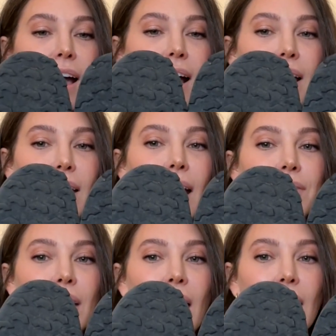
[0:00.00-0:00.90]
I
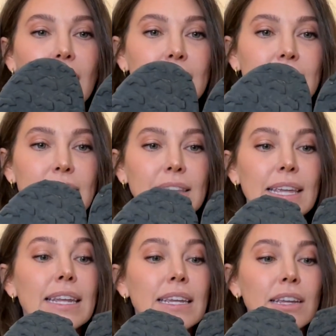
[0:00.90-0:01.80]
haven't had
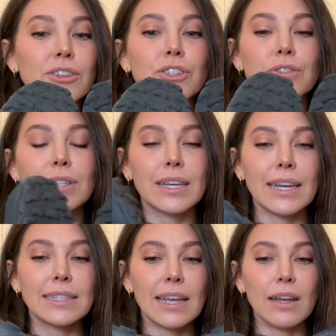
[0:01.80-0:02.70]
any issues, like
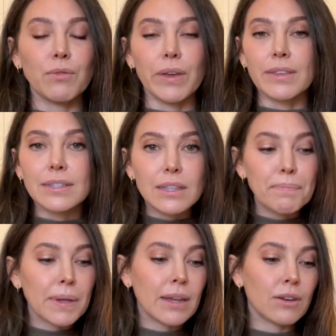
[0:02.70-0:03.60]
I said, with
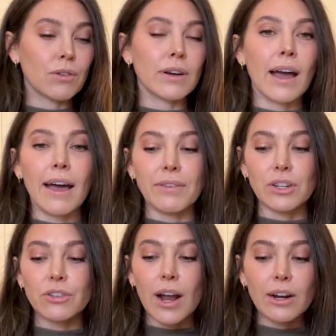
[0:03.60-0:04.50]
slipping or not having
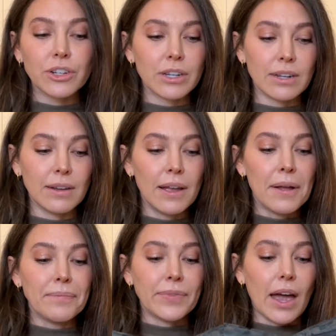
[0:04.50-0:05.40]
traction.
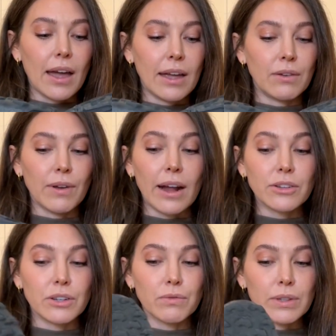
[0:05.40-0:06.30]
I
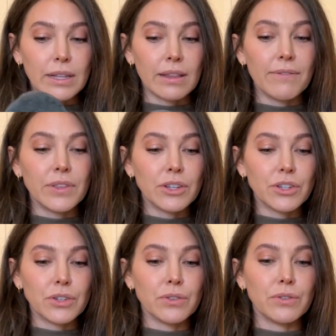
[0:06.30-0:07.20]
actually really love these
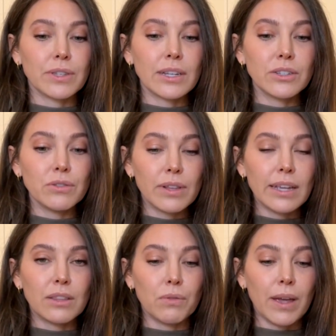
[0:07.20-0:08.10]
shoes. I do
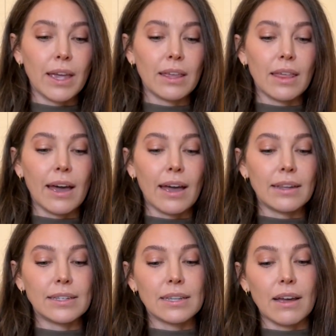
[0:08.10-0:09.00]
like the way
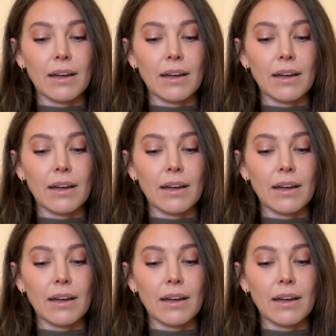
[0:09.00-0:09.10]
that